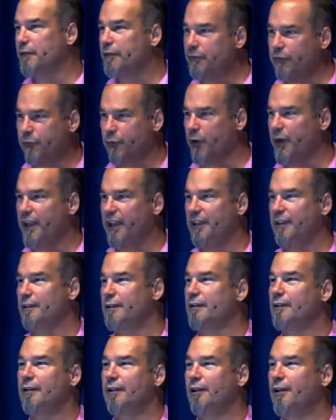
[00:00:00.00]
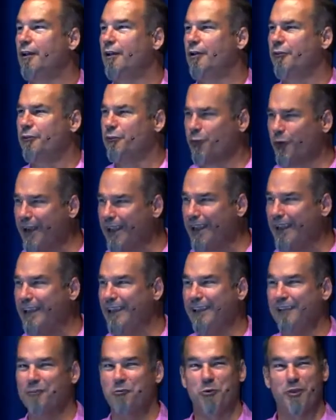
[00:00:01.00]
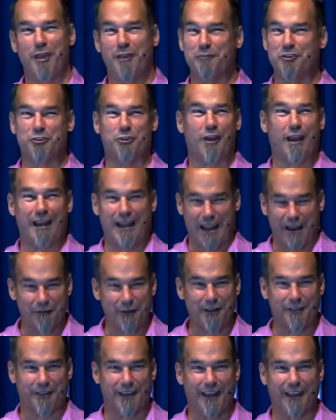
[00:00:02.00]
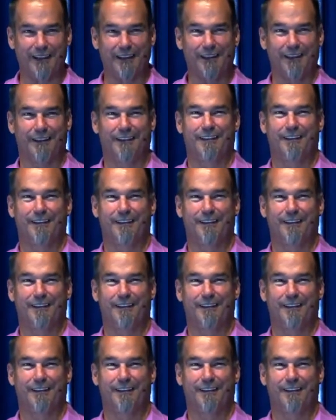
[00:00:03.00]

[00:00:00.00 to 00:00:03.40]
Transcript: three. Three? We haven't tried everything.